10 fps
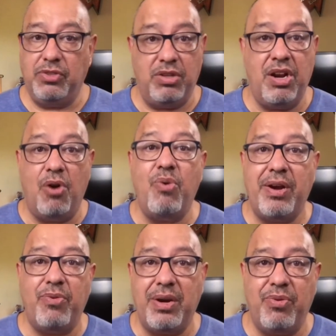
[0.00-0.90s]

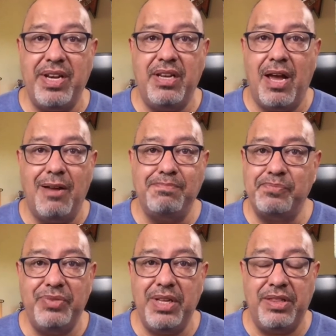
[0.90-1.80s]
when
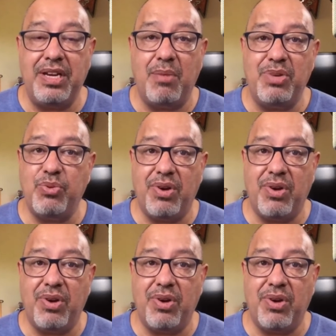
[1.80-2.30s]
the numbers